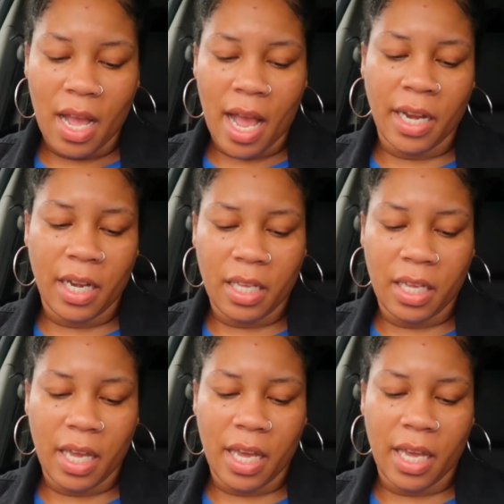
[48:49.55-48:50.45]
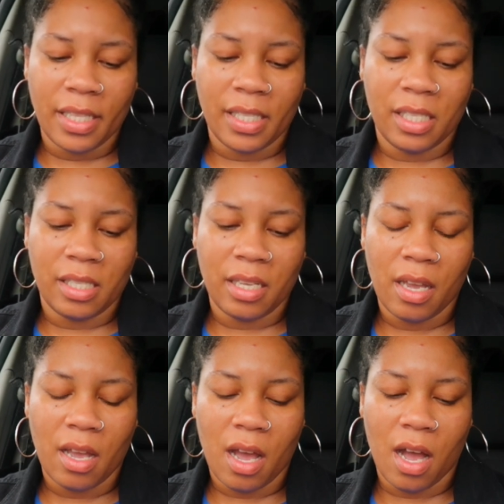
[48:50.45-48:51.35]
I need Mama. to get
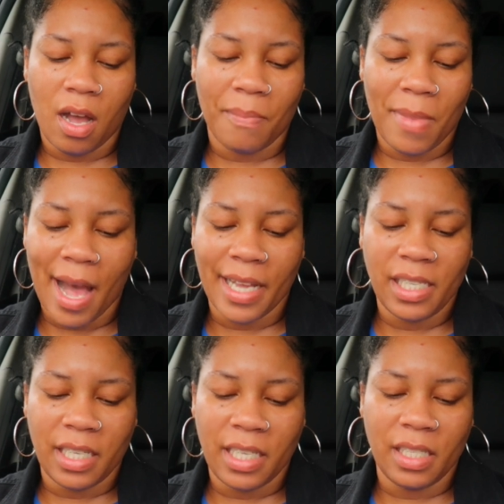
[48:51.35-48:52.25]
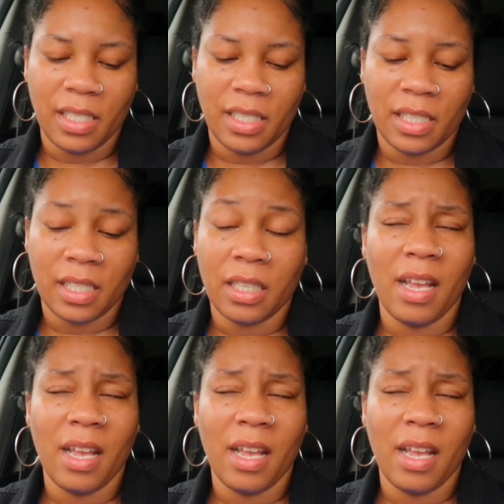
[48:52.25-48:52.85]
um, hygiene, Mama.